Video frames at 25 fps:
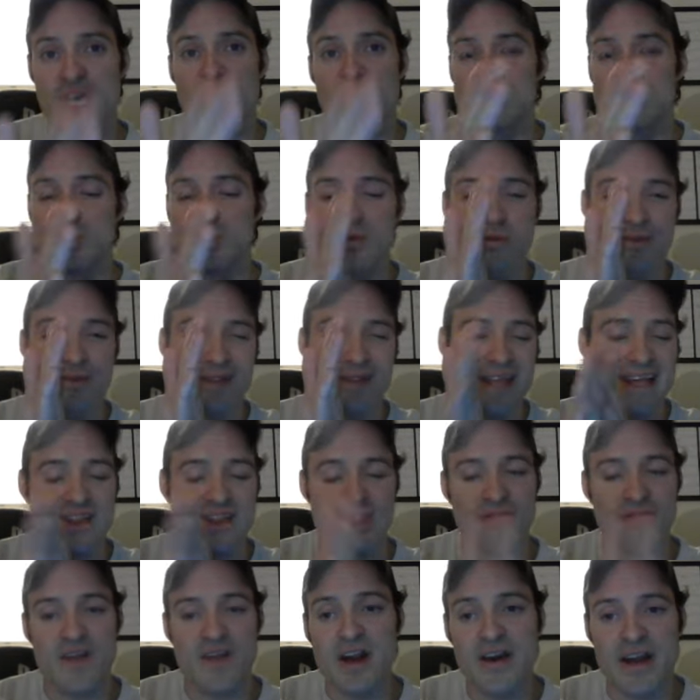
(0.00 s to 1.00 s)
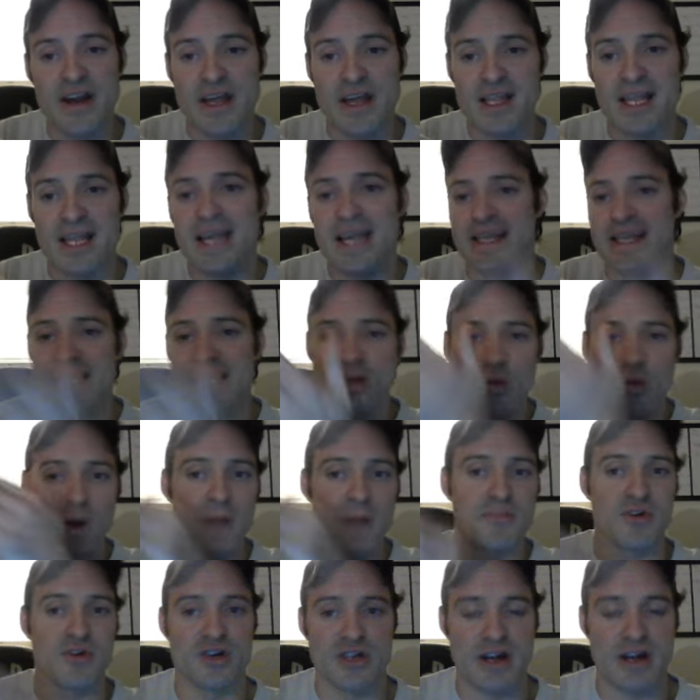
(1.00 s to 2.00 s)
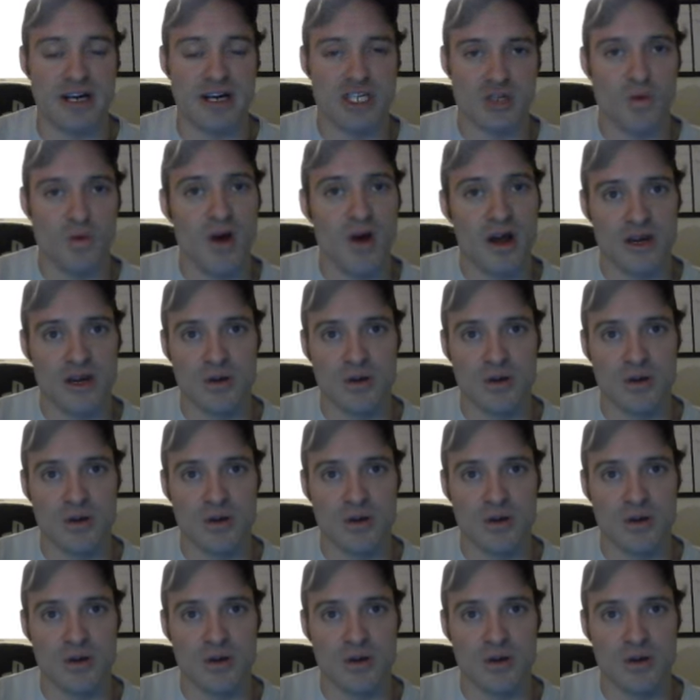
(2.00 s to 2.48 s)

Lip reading: So they're very unlikely to wipe your entire squad